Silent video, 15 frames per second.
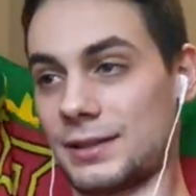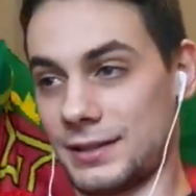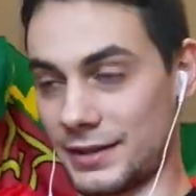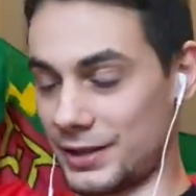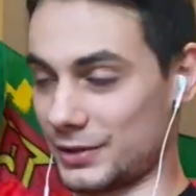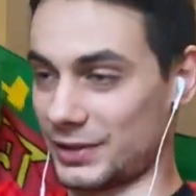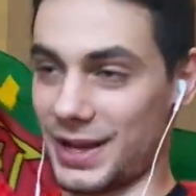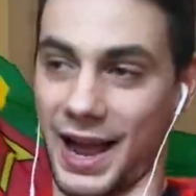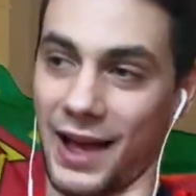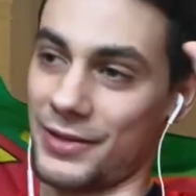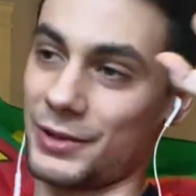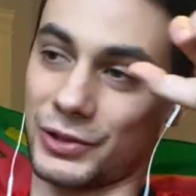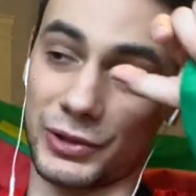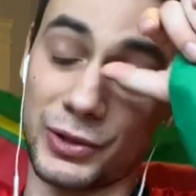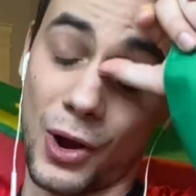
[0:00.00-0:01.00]
There's
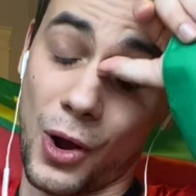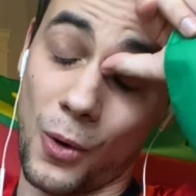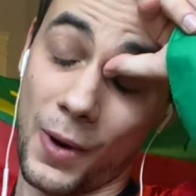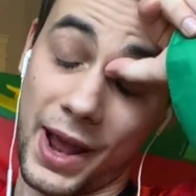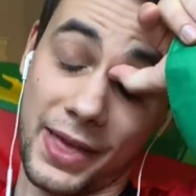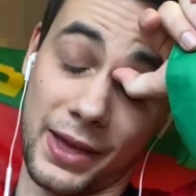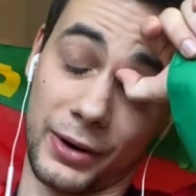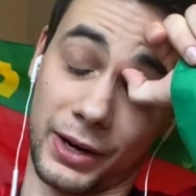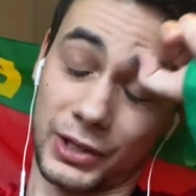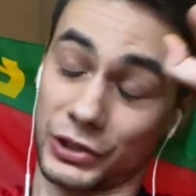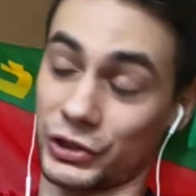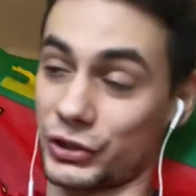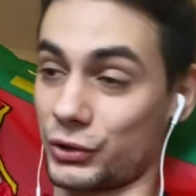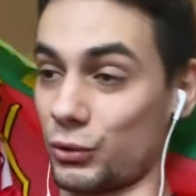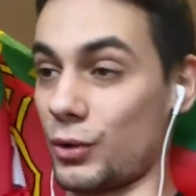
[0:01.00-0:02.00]
no way they're going to
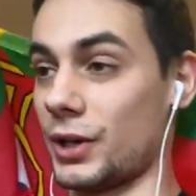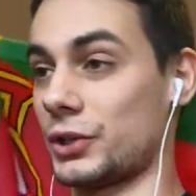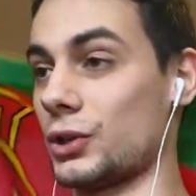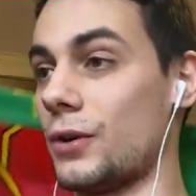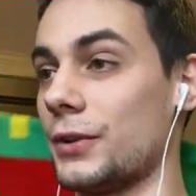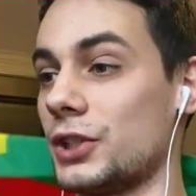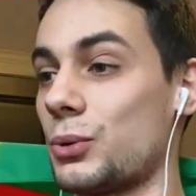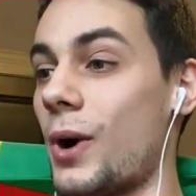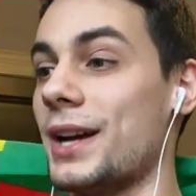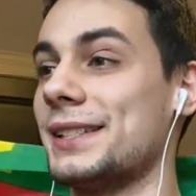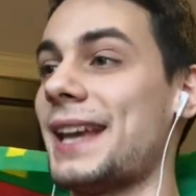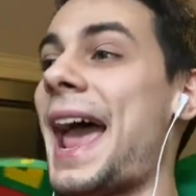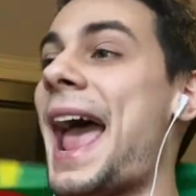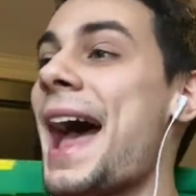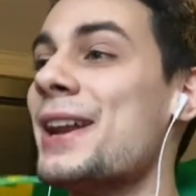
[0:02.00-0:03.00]
screw us over twice.
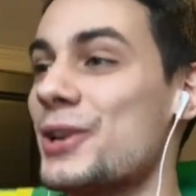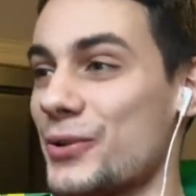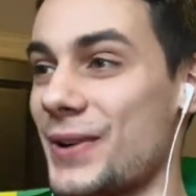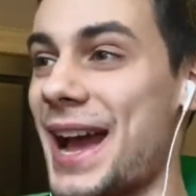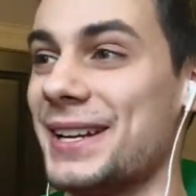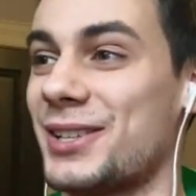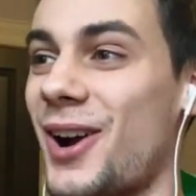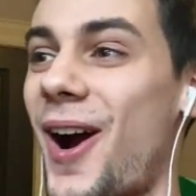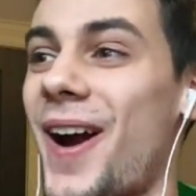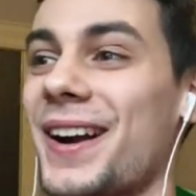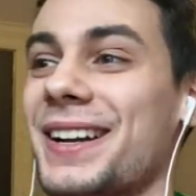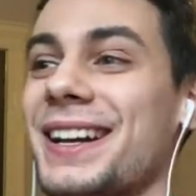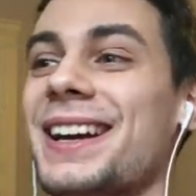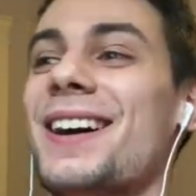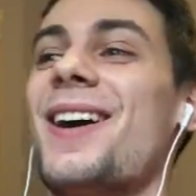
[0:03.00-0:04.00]
And a red
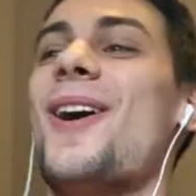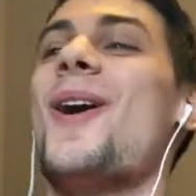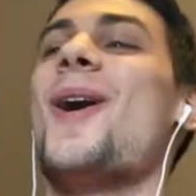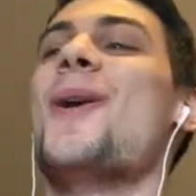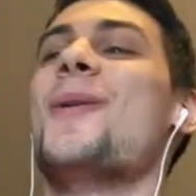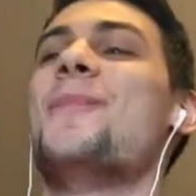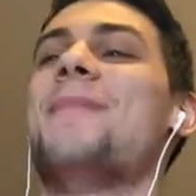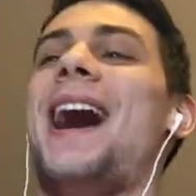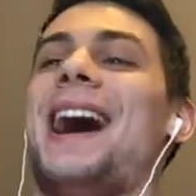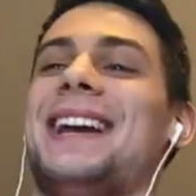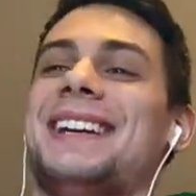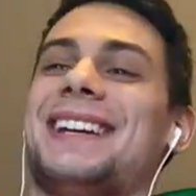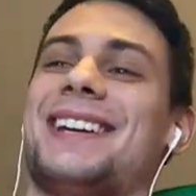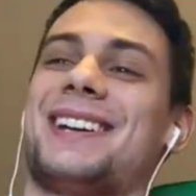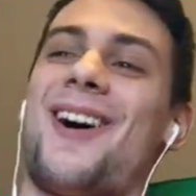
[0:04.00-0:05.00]
card. Oh
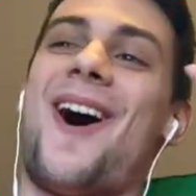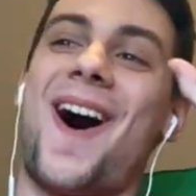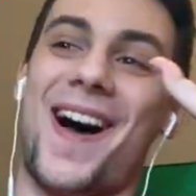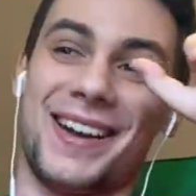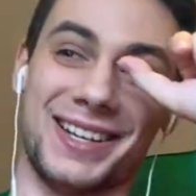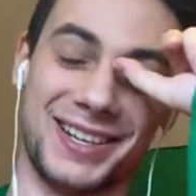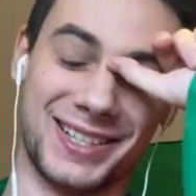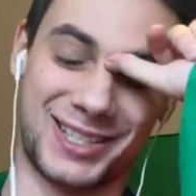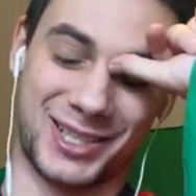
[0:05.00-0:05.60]
my god.